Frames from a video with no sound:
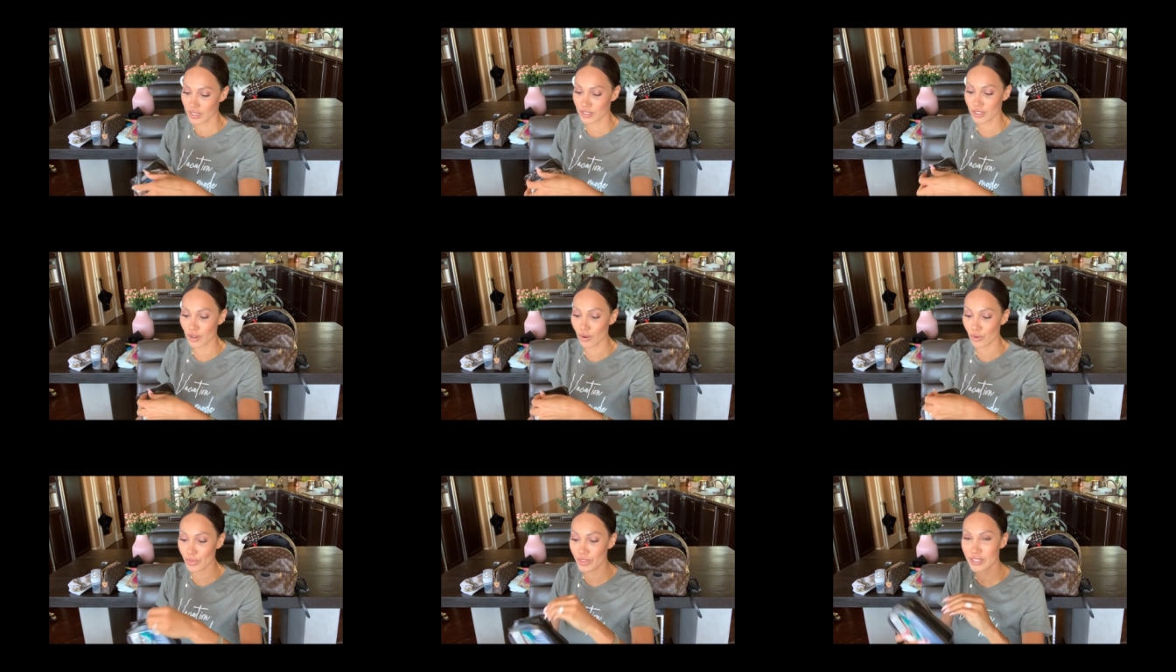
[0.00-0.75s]

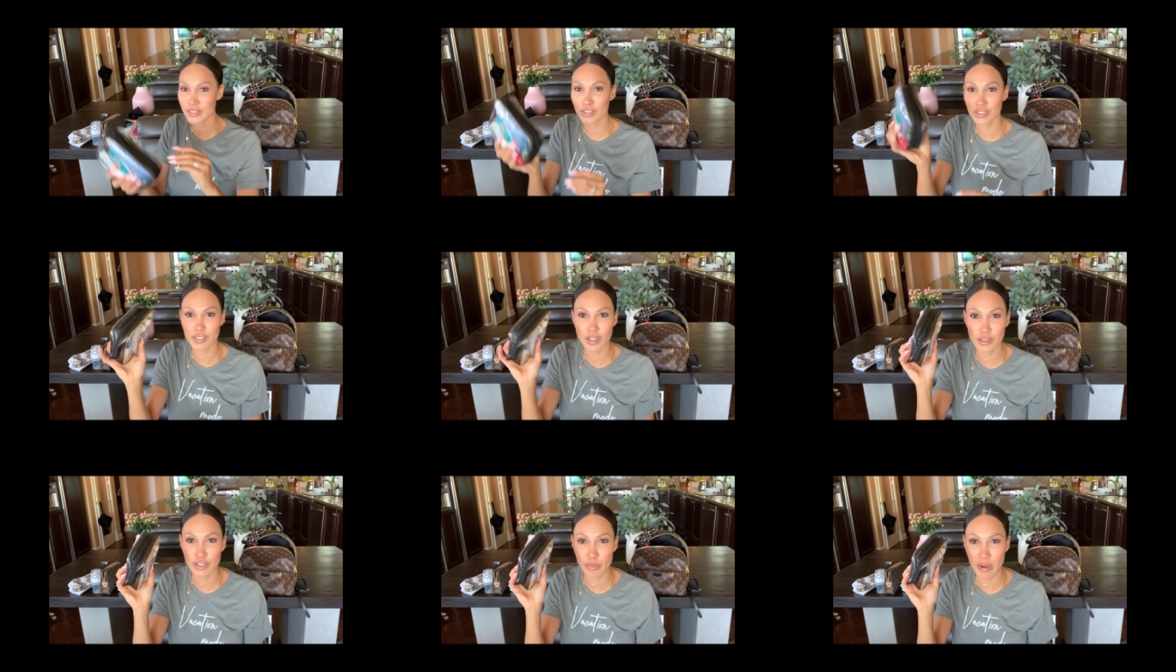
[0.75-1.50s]
So this is just a
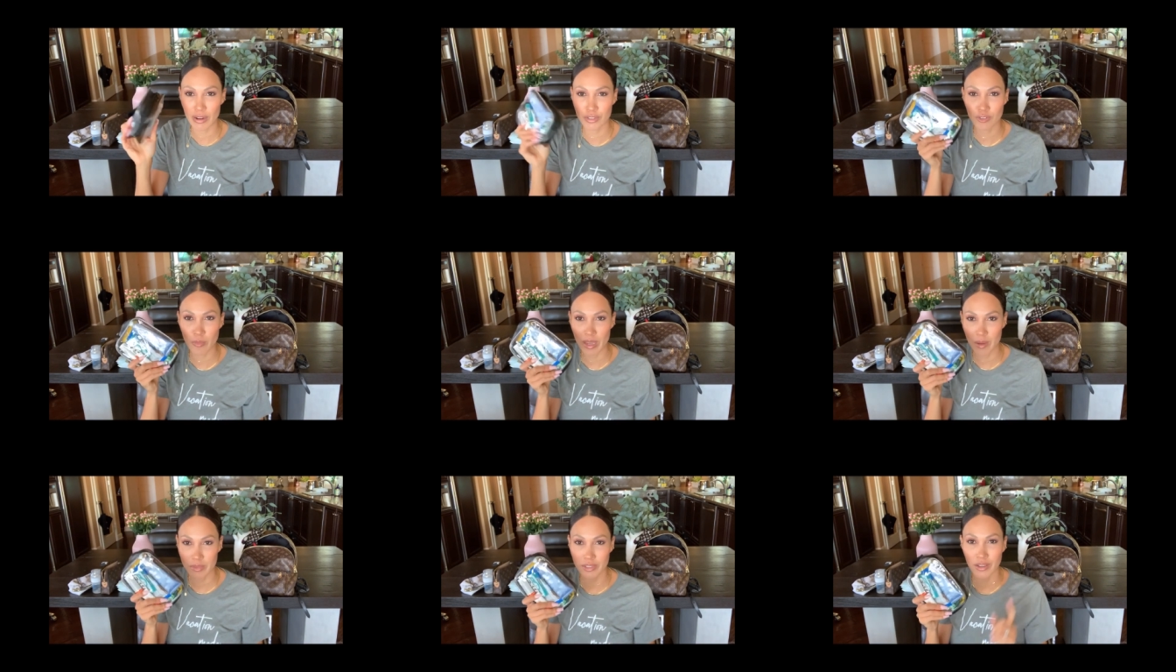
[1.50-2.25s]
clear pouch from
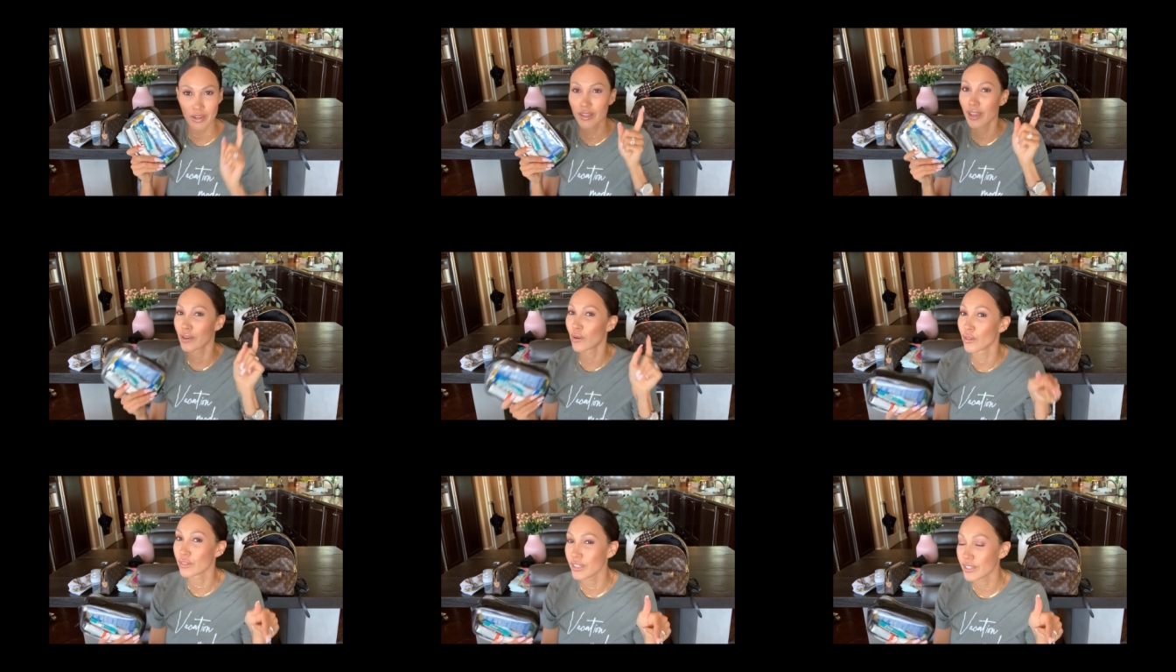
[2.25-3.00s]
Amazon. Again,
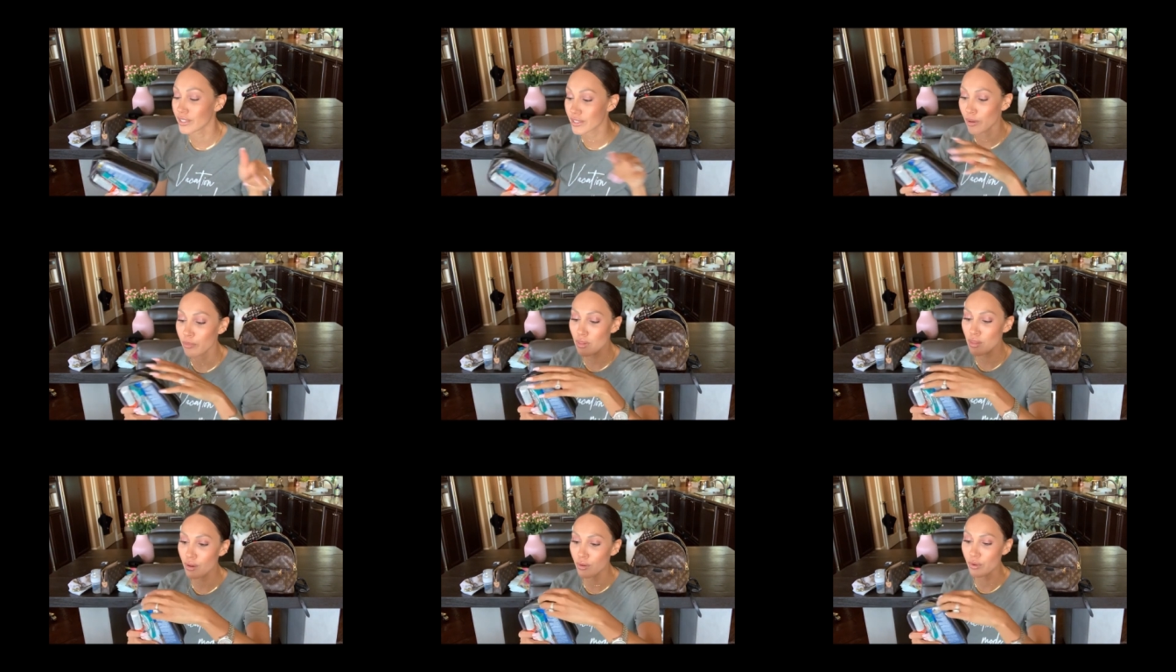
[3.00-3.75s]
I'll link it down
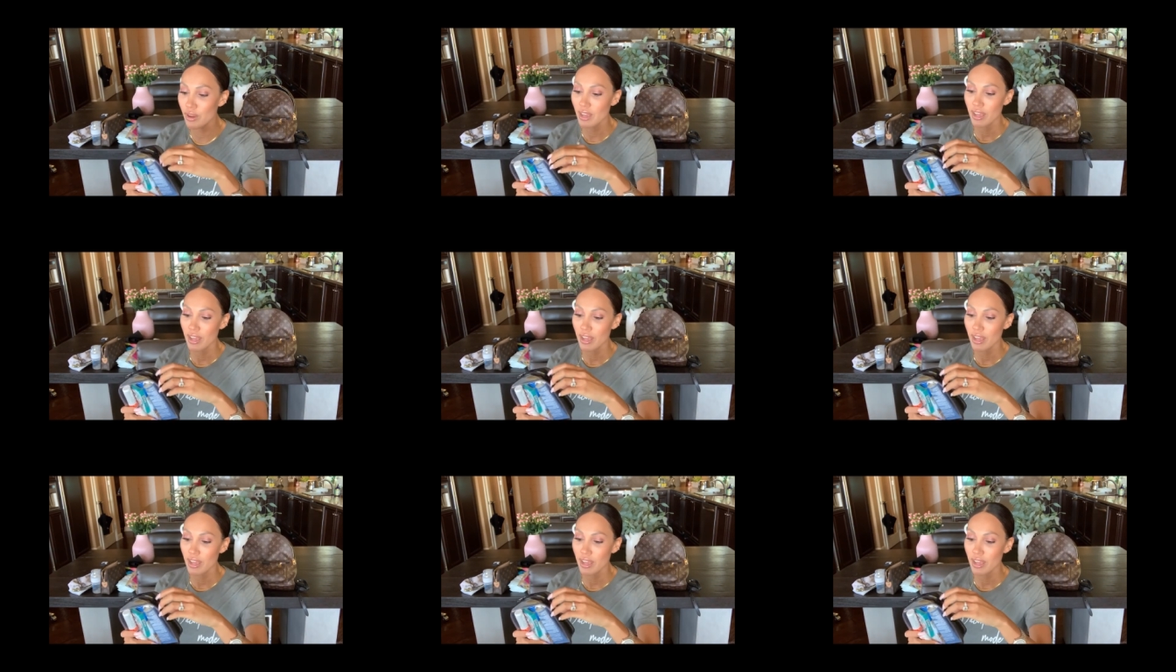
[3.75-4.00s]
below.